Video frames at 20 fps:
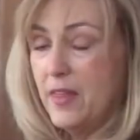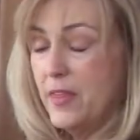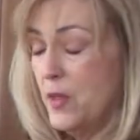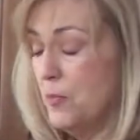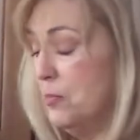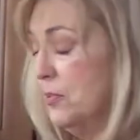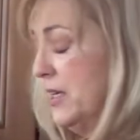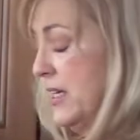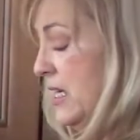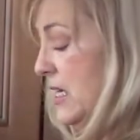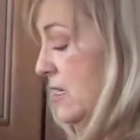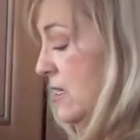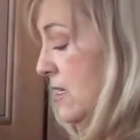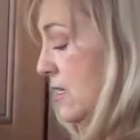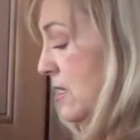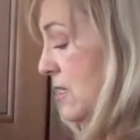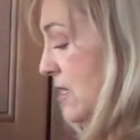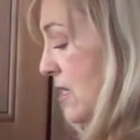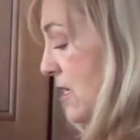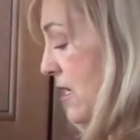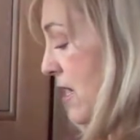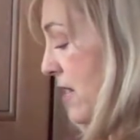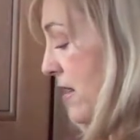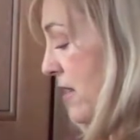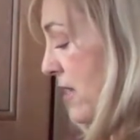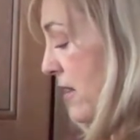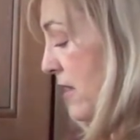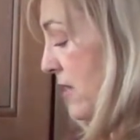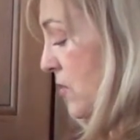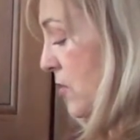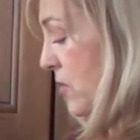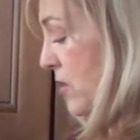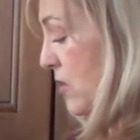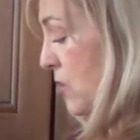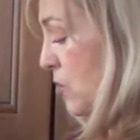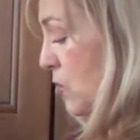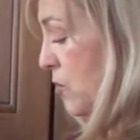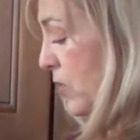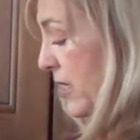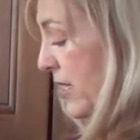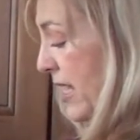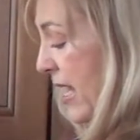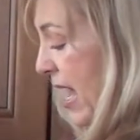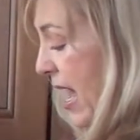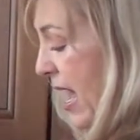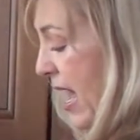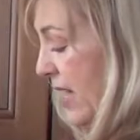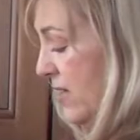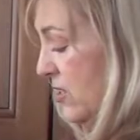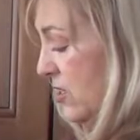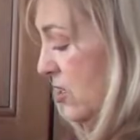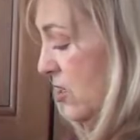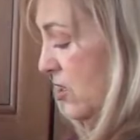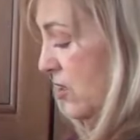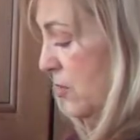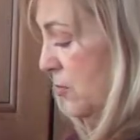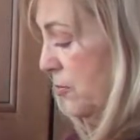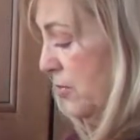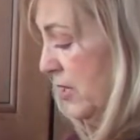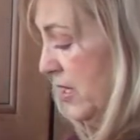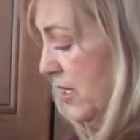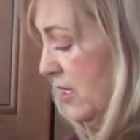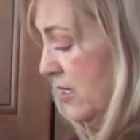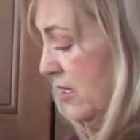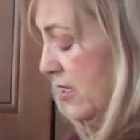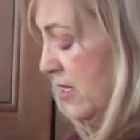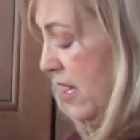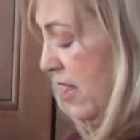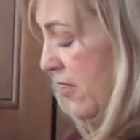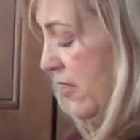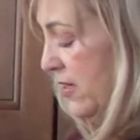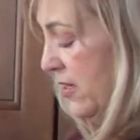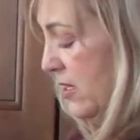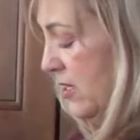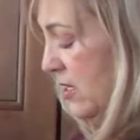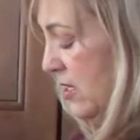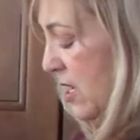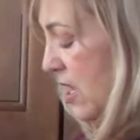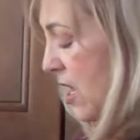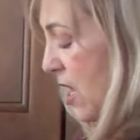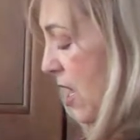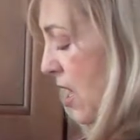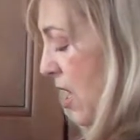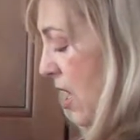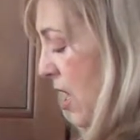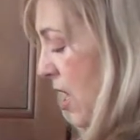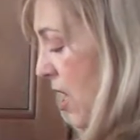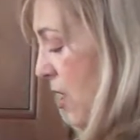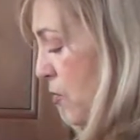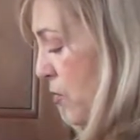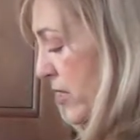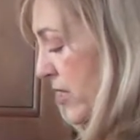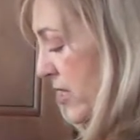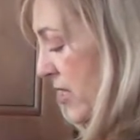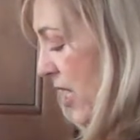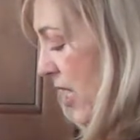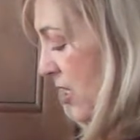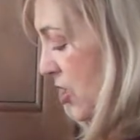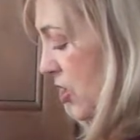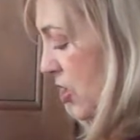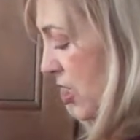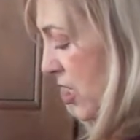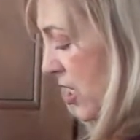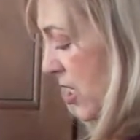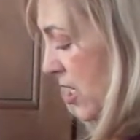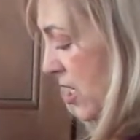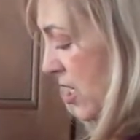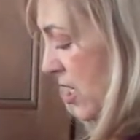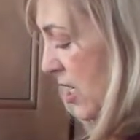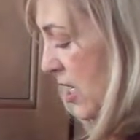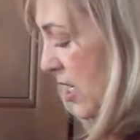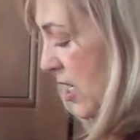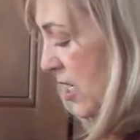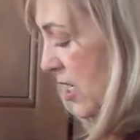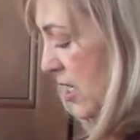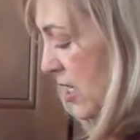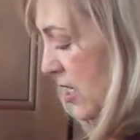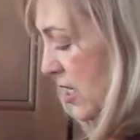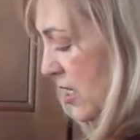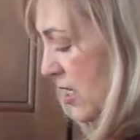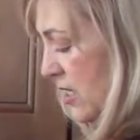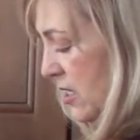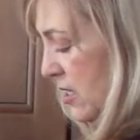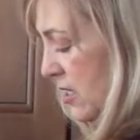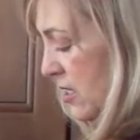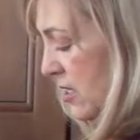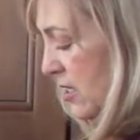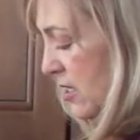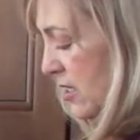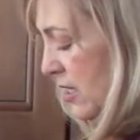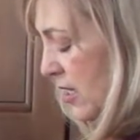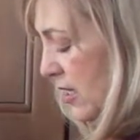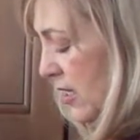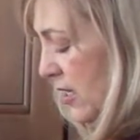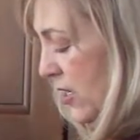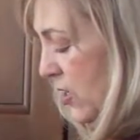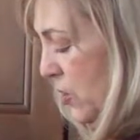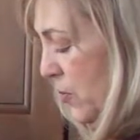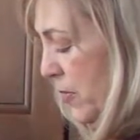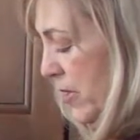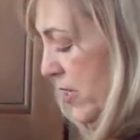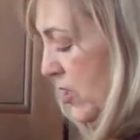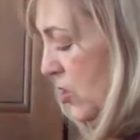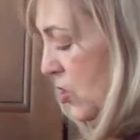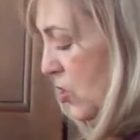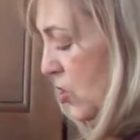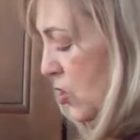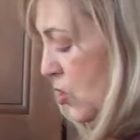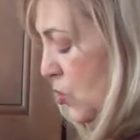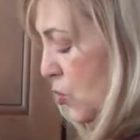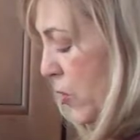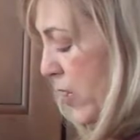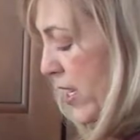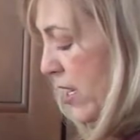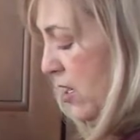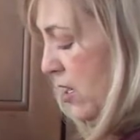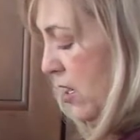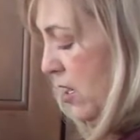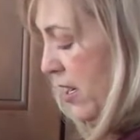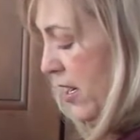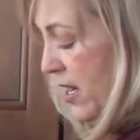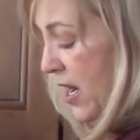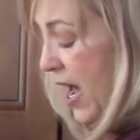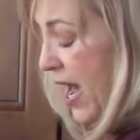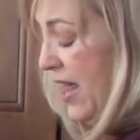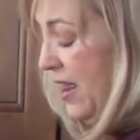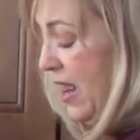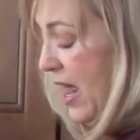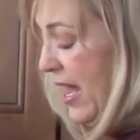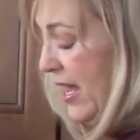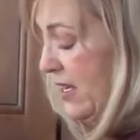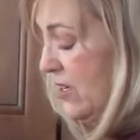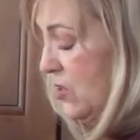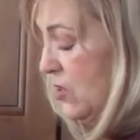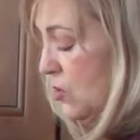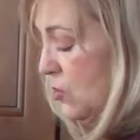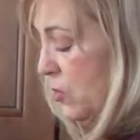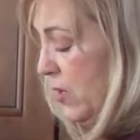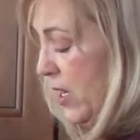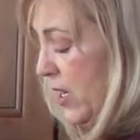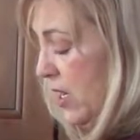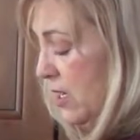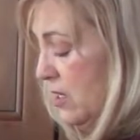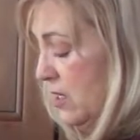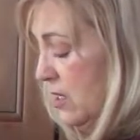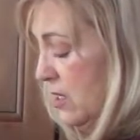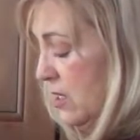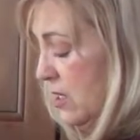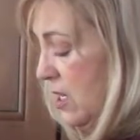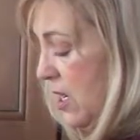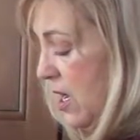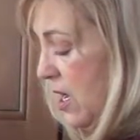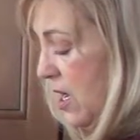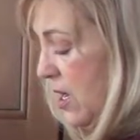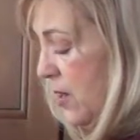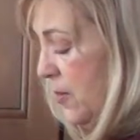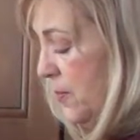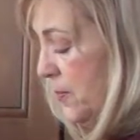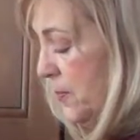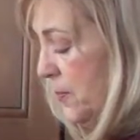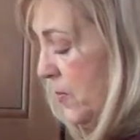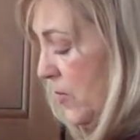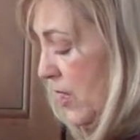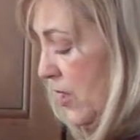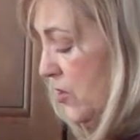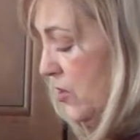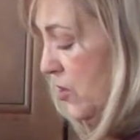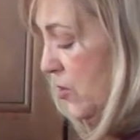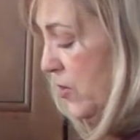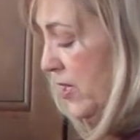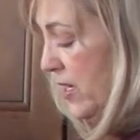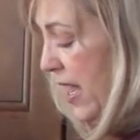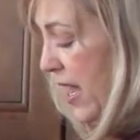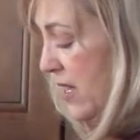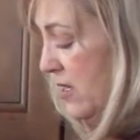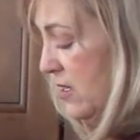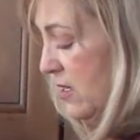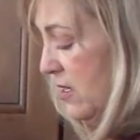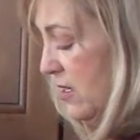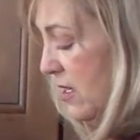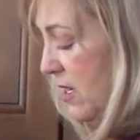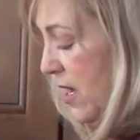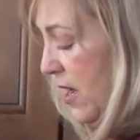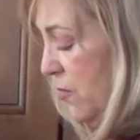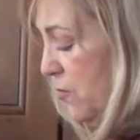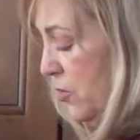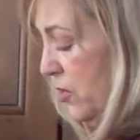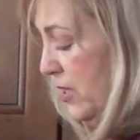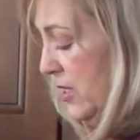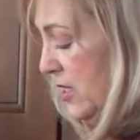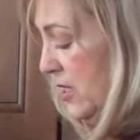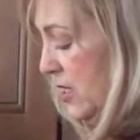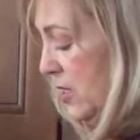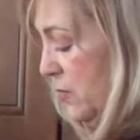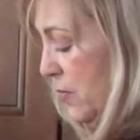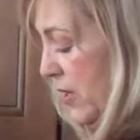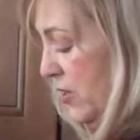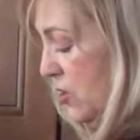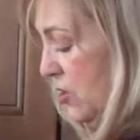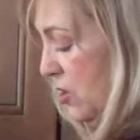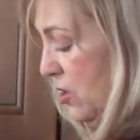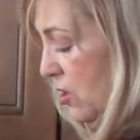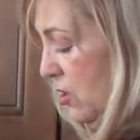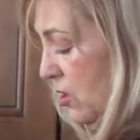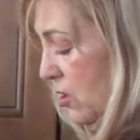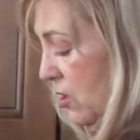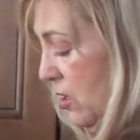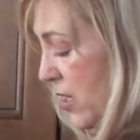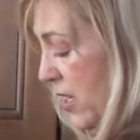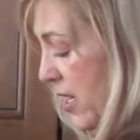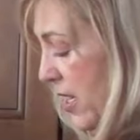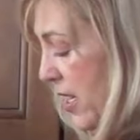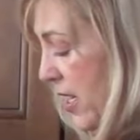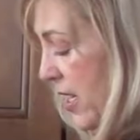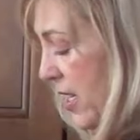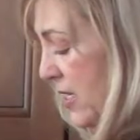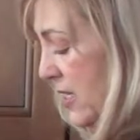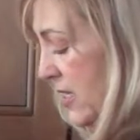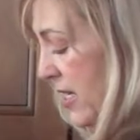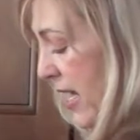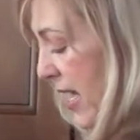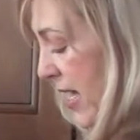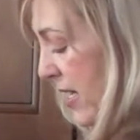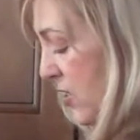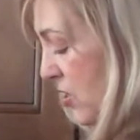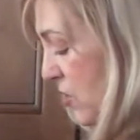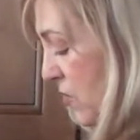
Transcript: Bliss, and I think this really adds to the Bliss. Now this reduction is a little bit sweeter, and I like sweet, so it adds a really special taste